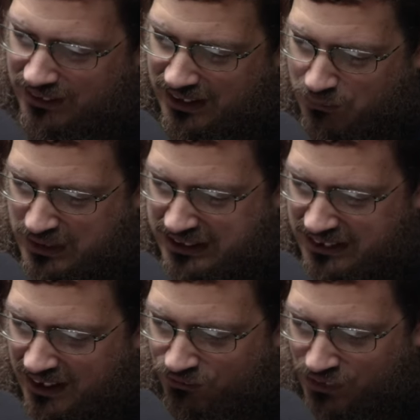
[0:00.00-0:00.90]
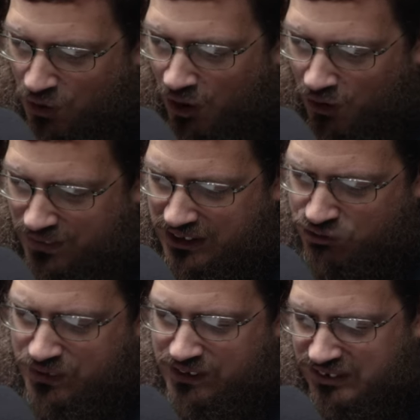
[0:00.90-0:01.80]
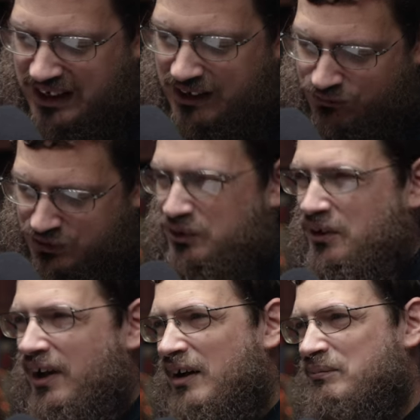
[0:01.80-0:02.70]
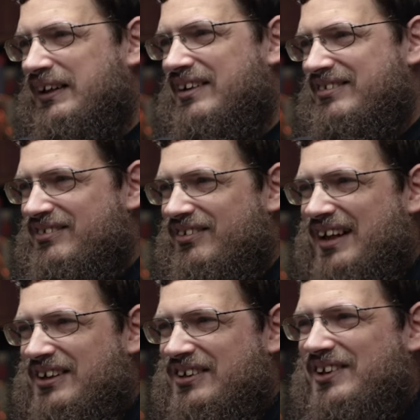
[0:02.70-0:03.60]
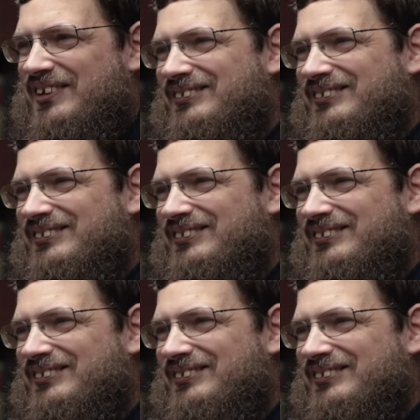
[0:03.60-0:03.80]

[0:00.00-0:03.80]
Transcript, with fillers: um, he can now fill all things with his gift um, because he's ascended.